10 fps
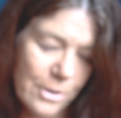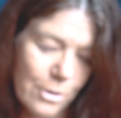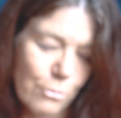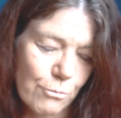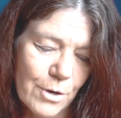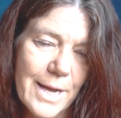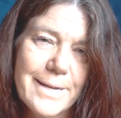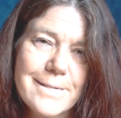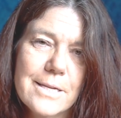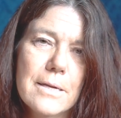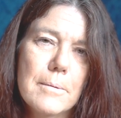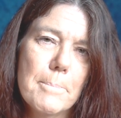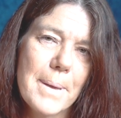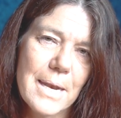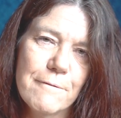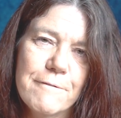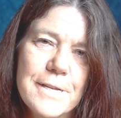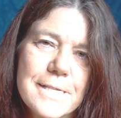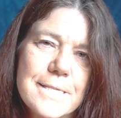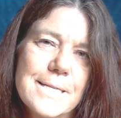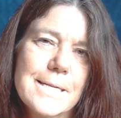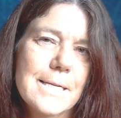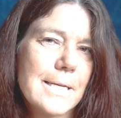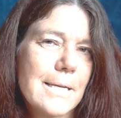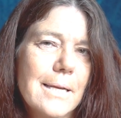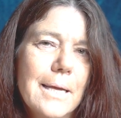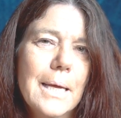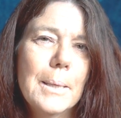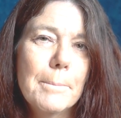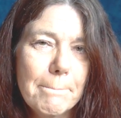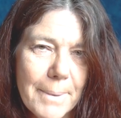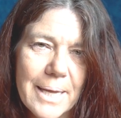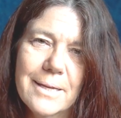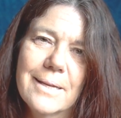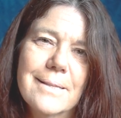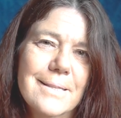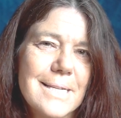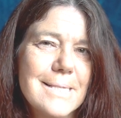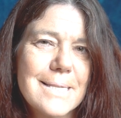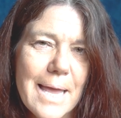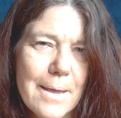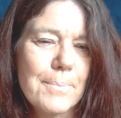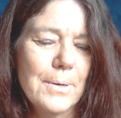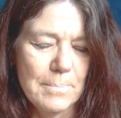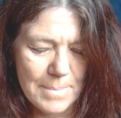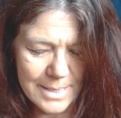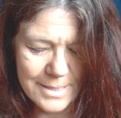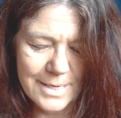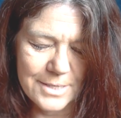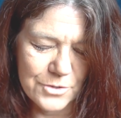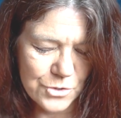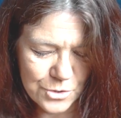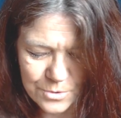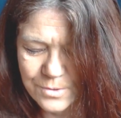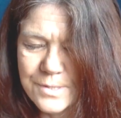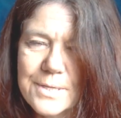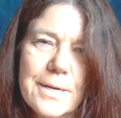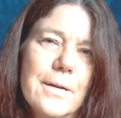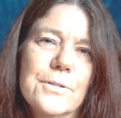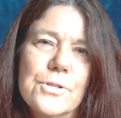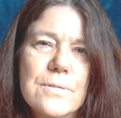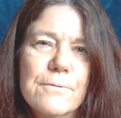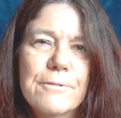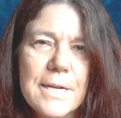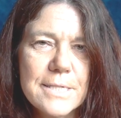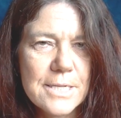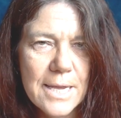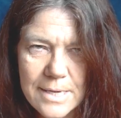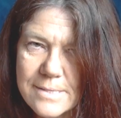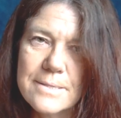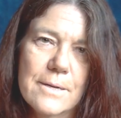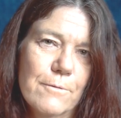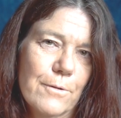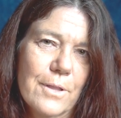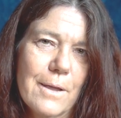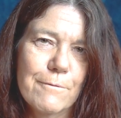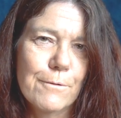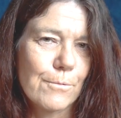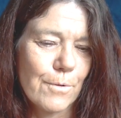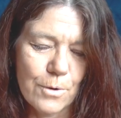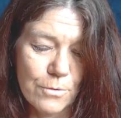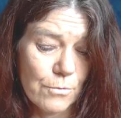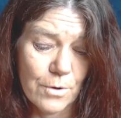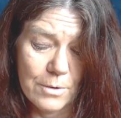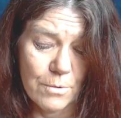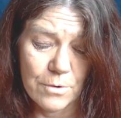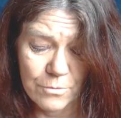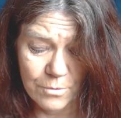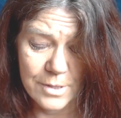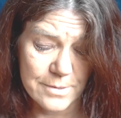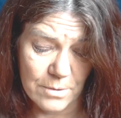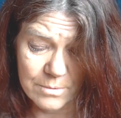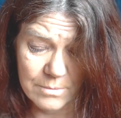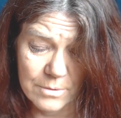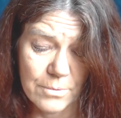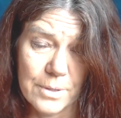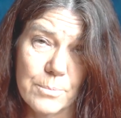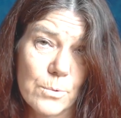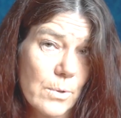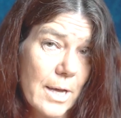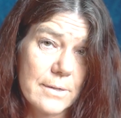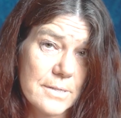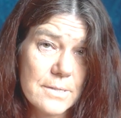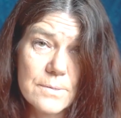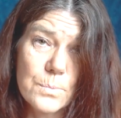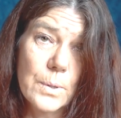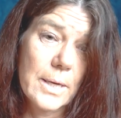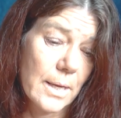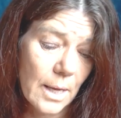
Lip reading: creating, manifesting, making things happen. Monday and Tuesday are just fantastic for that, for row 3. Row 3's got incredible cards this week.